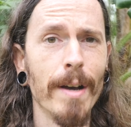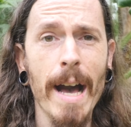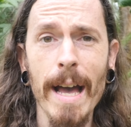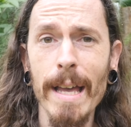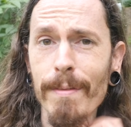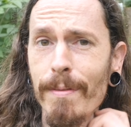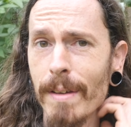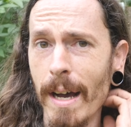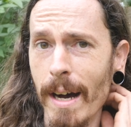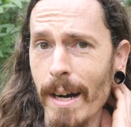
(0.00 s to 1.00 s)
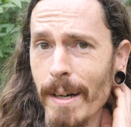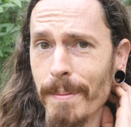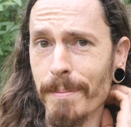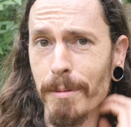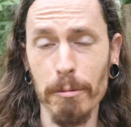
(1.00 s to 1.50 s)
five,
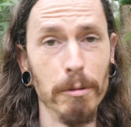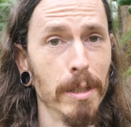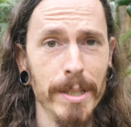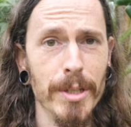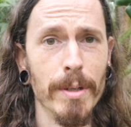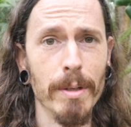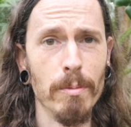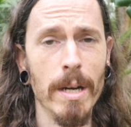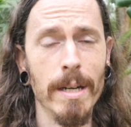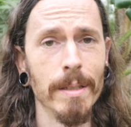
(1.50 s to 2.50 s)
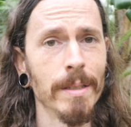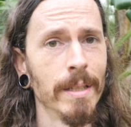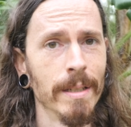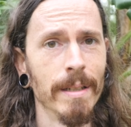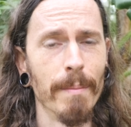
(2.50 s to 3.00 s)
um, really doing well.
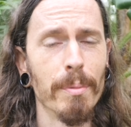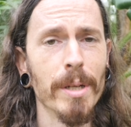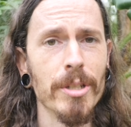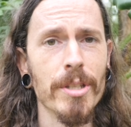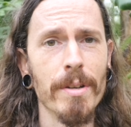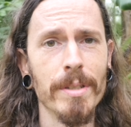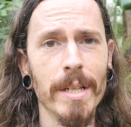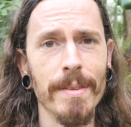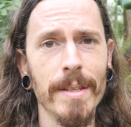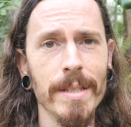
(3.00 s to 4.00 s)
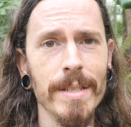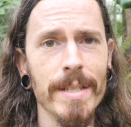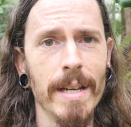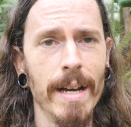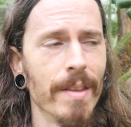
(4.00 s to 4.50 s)
I'm pretty stoked on
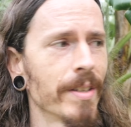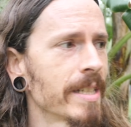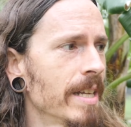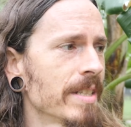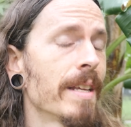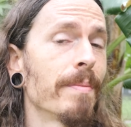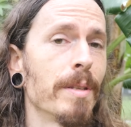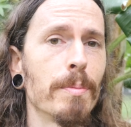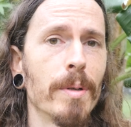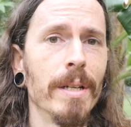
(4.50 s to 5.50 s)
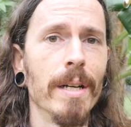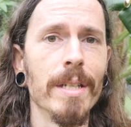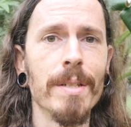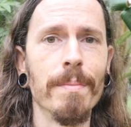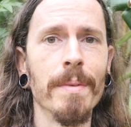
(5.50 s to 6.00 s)
this. Uh, the concept is pretty
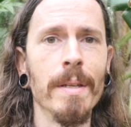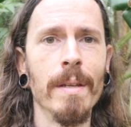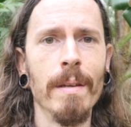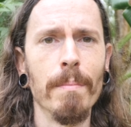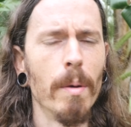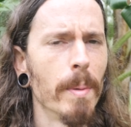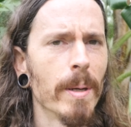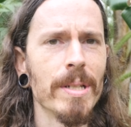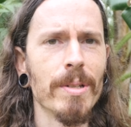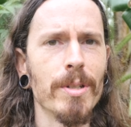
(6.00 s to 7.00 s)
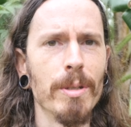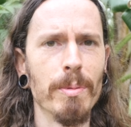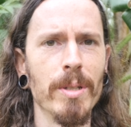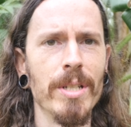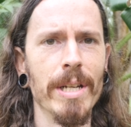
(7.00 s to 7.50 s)
awesome. Mulberries are
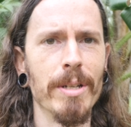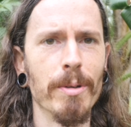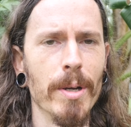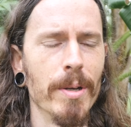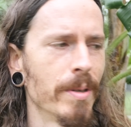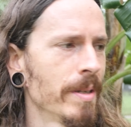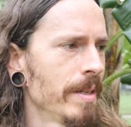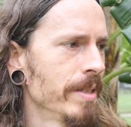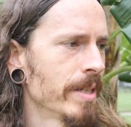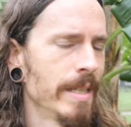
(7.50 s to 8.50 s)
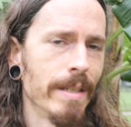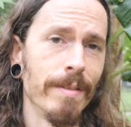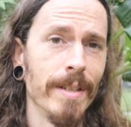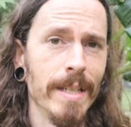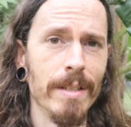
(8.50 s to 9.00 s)
super easy to grow. You can
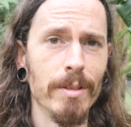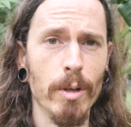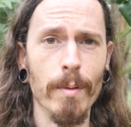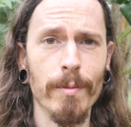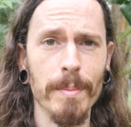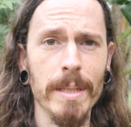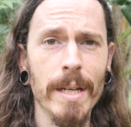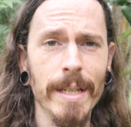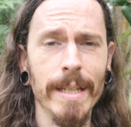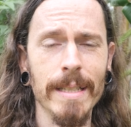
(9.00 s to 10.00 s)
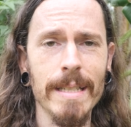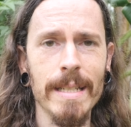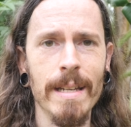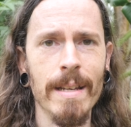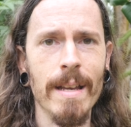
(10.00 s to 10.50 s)
even grow them from
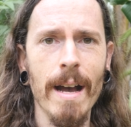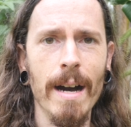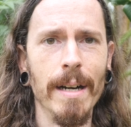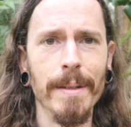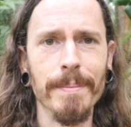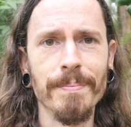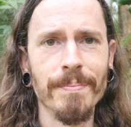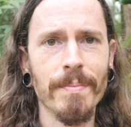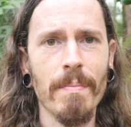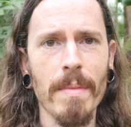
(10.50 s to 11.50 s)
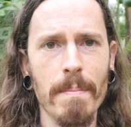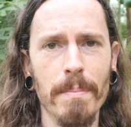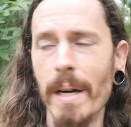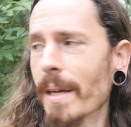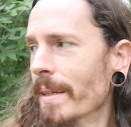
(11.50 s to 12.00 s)
cuttings. Um,
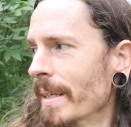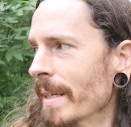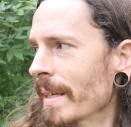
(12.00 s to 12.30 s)
but